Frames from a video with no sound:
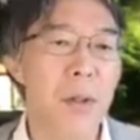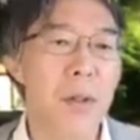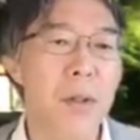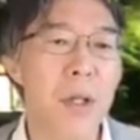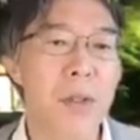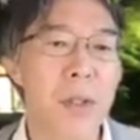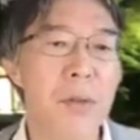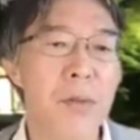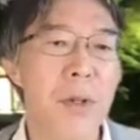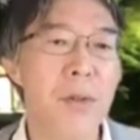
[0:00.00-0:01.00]
the exact
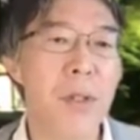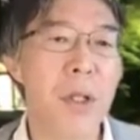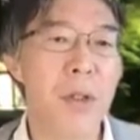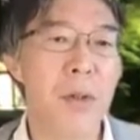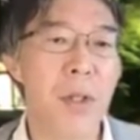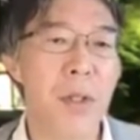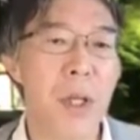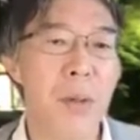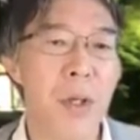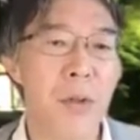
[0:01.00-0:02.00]
ground state of this
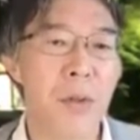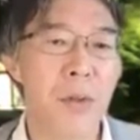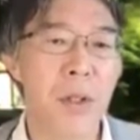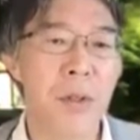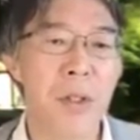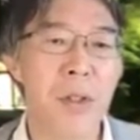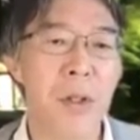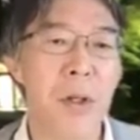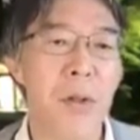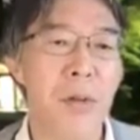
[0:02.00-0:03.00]
Hamiltonian is
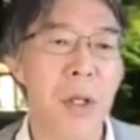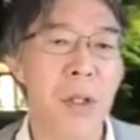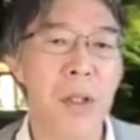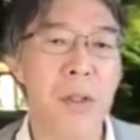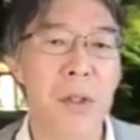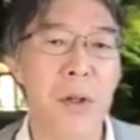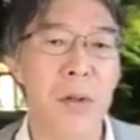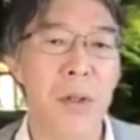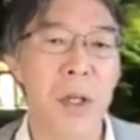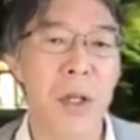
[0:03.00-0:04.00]
known, and it's
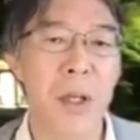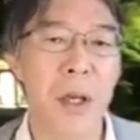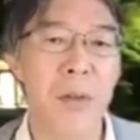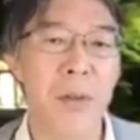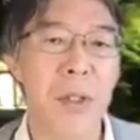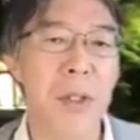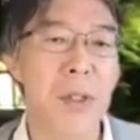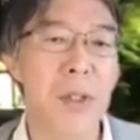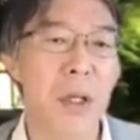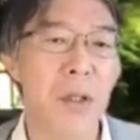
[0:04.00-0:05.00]
called the AKLT
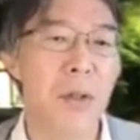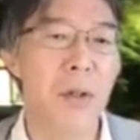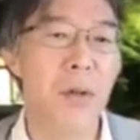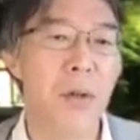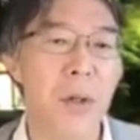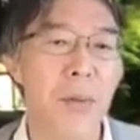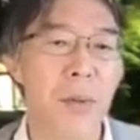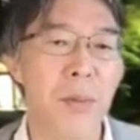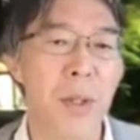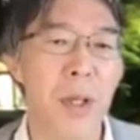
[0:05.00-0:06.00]
state or the
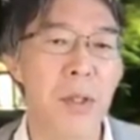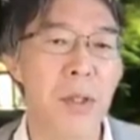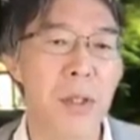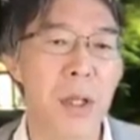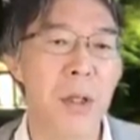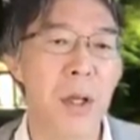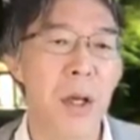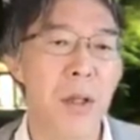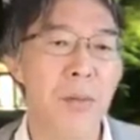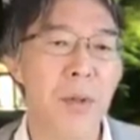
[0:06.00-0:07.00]
VBS state.
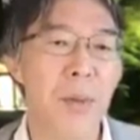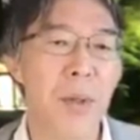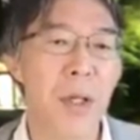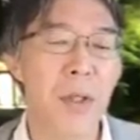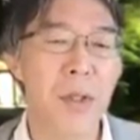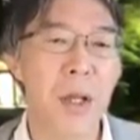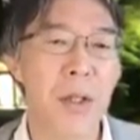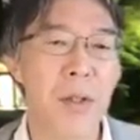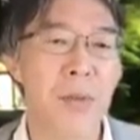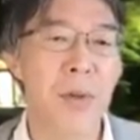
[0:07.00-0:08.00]
The VBS
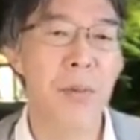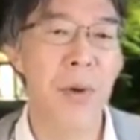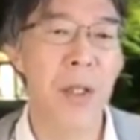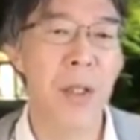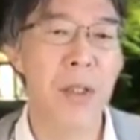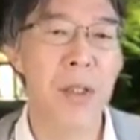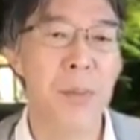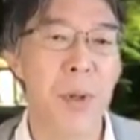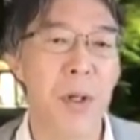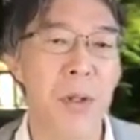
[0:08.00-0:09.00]
stands for
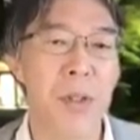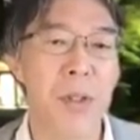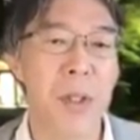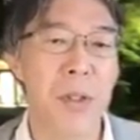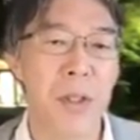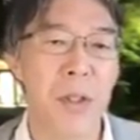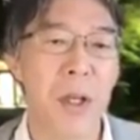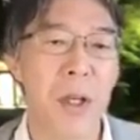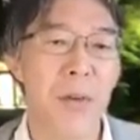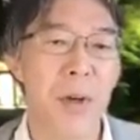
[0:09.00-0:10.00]
valence-bond-solid.
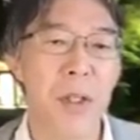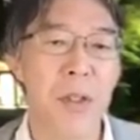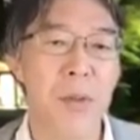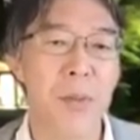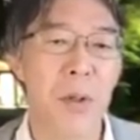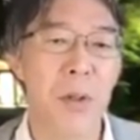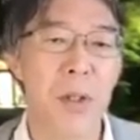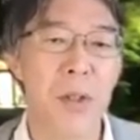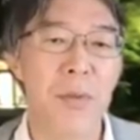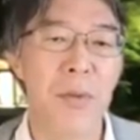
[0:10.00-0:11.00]
Valence bond
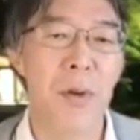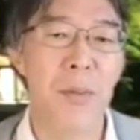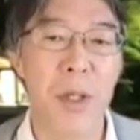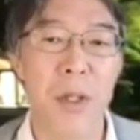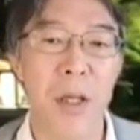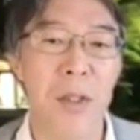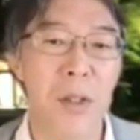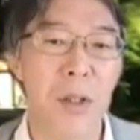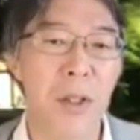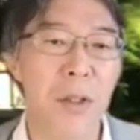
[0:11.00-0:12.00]
is forming a
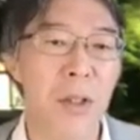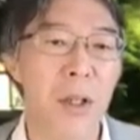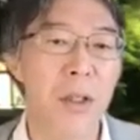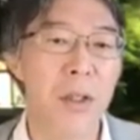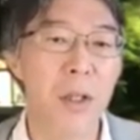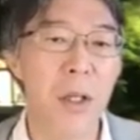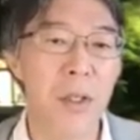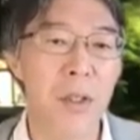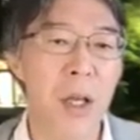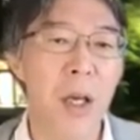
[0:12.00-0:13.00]
solid like
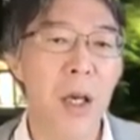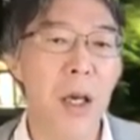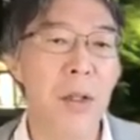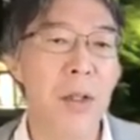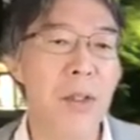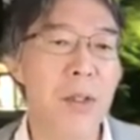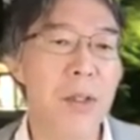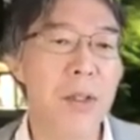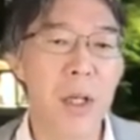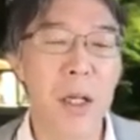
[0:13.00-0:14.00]
this, and it's the
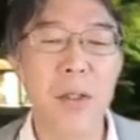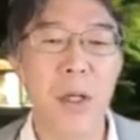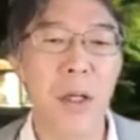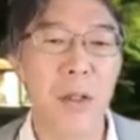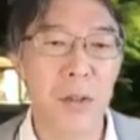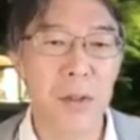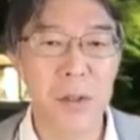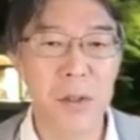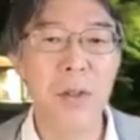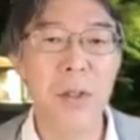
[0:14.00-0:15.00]
state I
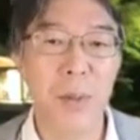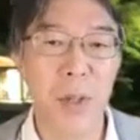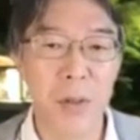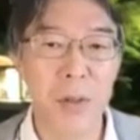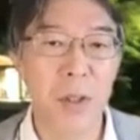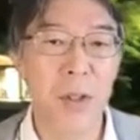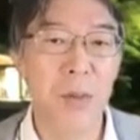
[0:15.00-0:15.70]
talked about in the